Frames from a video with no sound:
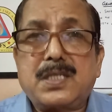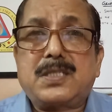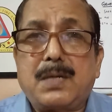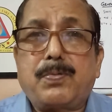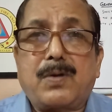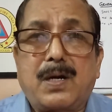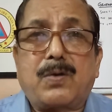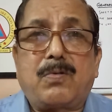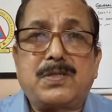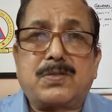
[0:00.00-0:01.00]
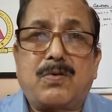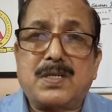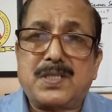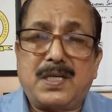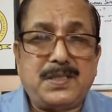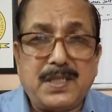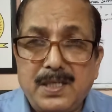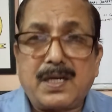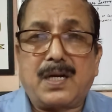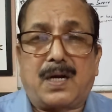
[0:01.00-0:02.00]
Such type of control is known as an
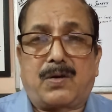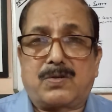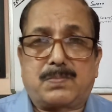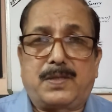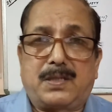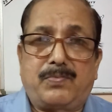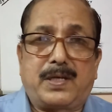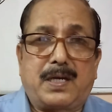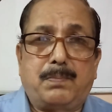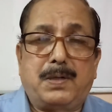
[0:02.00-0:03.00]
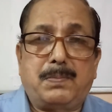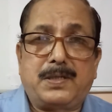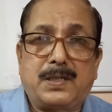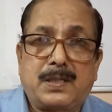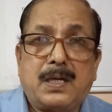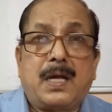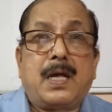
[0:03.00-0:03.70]
engineering controls method. We can implement it.